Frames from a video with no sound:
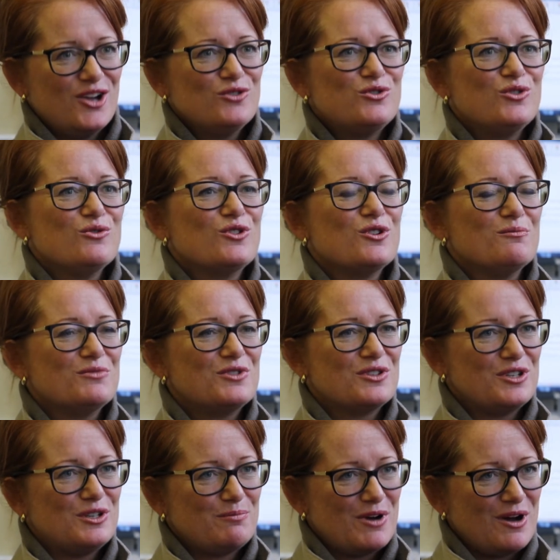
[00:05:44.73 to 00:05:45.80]
to come to
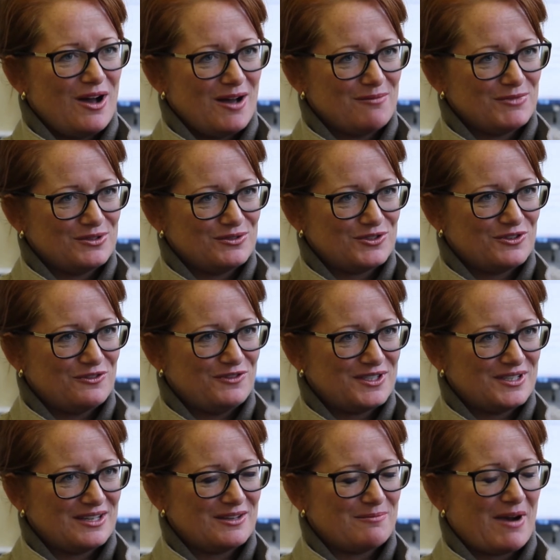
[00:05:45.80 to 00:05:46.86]
the department to
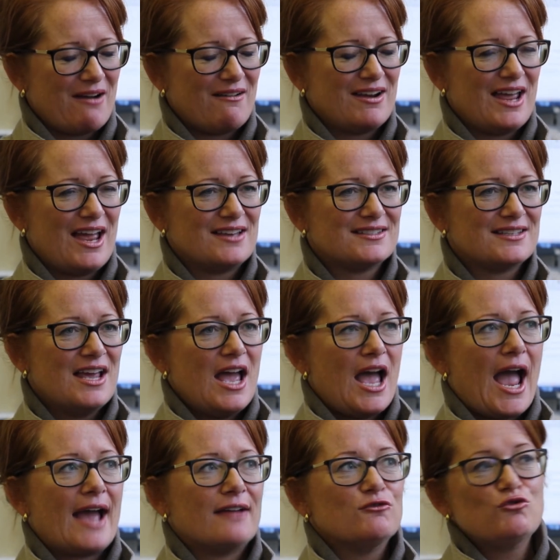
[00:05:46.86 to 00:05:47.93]
visit the Baroness
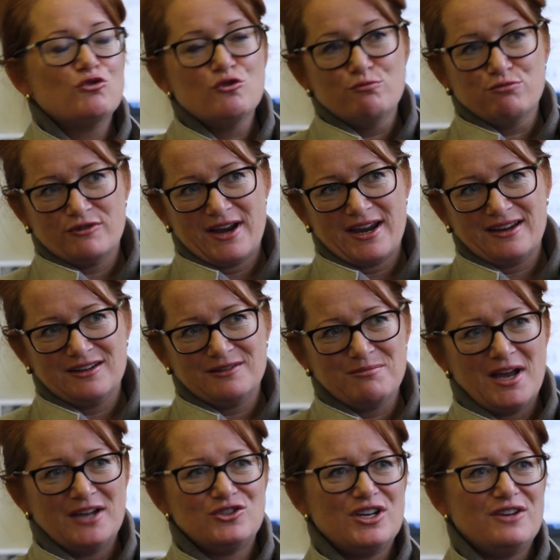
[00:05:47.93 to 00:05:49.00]
and to bring
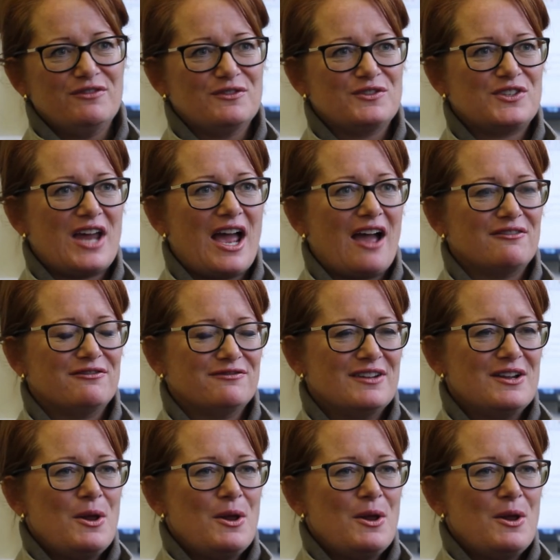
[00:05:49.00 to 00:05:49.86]
my Chief of Staff,